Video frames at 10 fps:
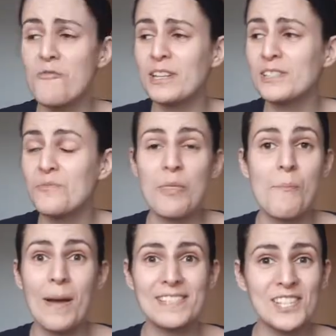filled with
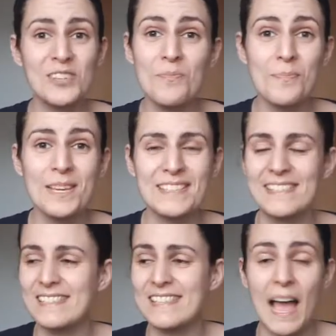magical
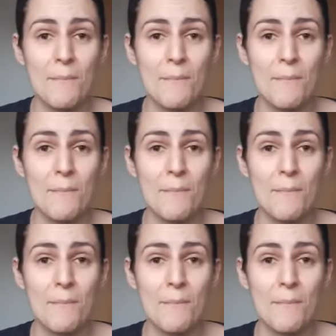beasts